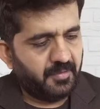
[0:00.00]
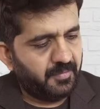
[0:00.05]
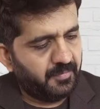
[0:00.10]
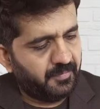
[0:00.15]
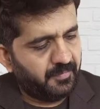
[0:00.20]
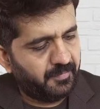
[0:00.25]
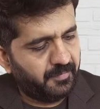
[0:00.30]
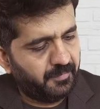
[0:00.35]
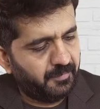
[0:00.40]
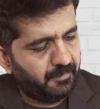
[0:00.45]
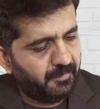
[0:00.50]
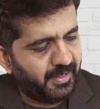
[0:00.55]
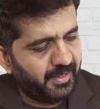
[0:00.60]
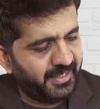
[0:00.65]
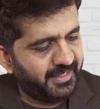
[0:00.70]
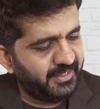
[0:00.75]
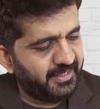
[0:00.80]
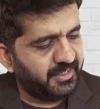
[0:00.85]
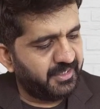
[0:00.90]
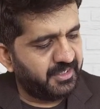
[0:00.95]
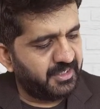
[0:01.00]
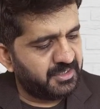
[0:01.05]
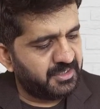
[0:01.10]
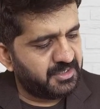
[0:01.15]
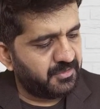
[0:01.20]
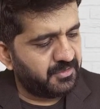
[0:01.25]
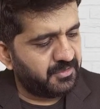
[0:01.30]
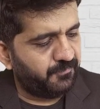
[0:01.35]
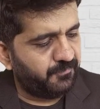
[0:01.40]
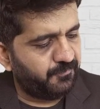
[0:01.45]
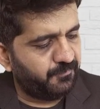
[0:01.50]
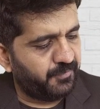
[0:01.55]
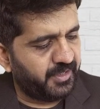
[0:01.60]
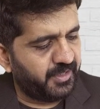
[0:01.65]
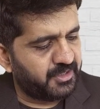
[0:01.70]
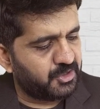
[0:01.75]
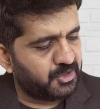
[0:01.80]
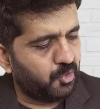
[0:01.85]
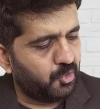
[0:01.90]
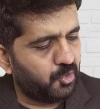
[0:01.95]
Minus
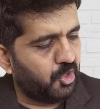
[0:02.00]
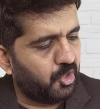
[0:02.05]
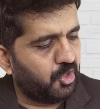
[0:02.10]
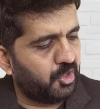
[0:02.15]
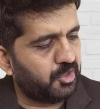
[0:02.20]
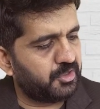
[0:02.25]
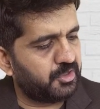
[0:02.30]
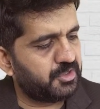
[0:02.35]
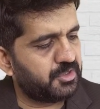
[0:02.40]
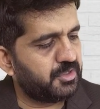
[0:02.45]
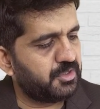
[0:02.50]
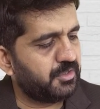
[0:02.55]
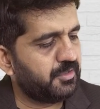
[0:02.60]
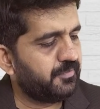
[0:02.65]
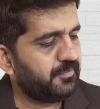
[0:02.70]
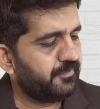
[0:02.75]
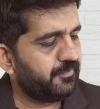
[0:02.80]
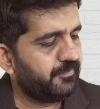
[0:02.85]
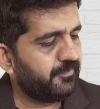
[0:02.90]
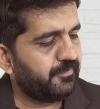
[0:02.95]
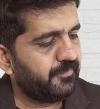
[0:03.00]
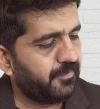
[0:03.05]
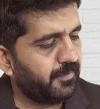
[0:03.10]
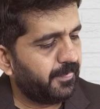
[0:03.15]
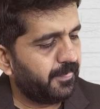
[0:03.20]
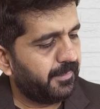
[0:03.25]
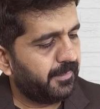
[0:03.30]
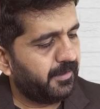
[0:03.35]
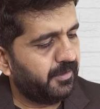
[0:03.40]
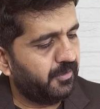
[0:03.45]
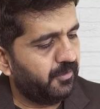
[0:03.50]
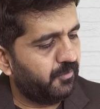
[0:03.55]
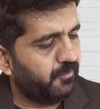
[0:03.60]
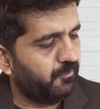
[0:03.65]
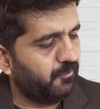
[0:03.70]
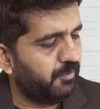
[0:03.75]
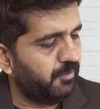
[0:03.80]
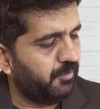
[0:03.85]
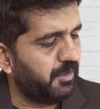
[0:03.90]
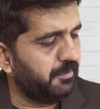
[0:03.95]
fixed cost
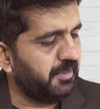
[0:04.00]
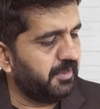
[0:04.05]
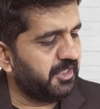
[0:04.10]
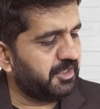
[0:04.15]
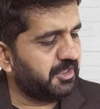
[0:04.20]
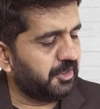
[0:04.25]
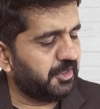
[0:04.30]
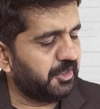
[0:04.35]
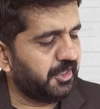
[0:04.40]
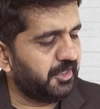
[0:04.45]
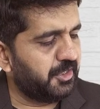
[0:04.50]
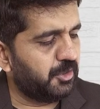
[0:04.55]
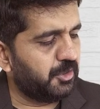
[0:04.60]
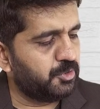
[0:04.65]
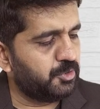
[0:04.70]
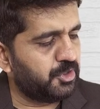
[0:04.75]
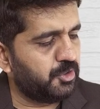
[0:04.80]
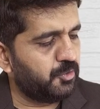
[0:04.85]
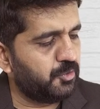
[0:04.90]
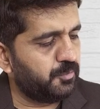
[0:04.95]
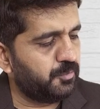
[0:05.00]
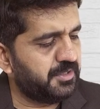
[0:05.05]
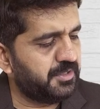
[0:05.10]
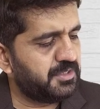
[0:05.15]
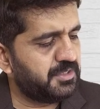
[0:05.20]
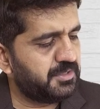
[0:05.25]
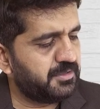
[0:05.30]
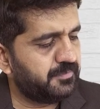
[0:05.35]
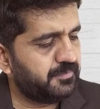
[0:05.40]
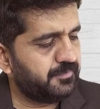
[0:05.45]
will be 30,000 rupees.